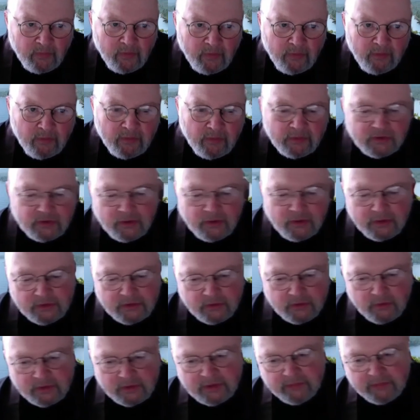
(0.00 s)
There's all
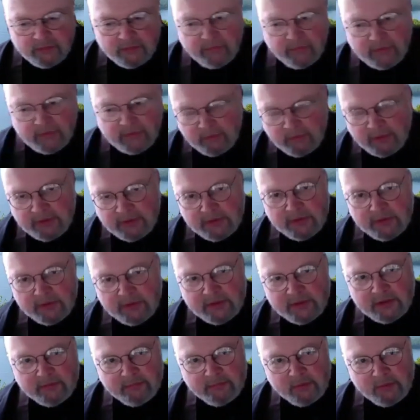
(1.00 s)
sorts of
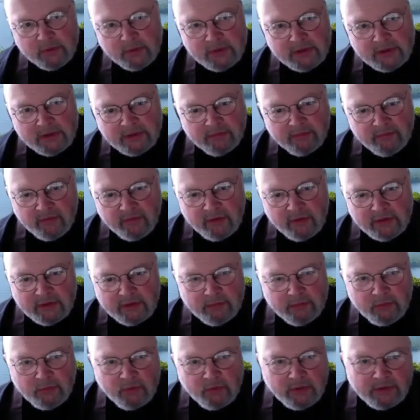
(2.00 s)
expressions of Buddhism, various
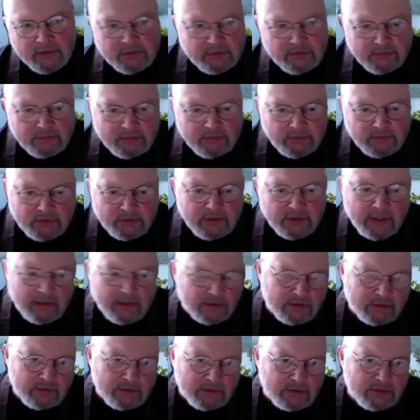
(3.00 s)
Buddhist
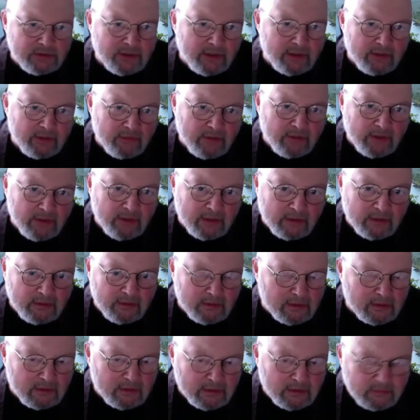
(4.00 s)
sects that
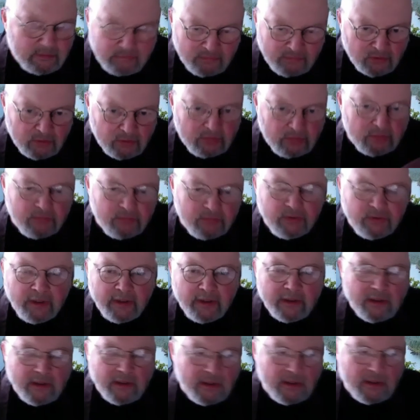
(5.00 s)
do
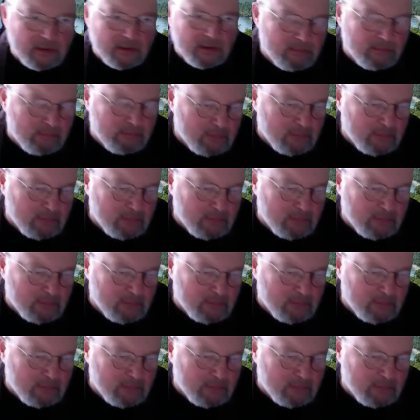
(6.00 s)
take on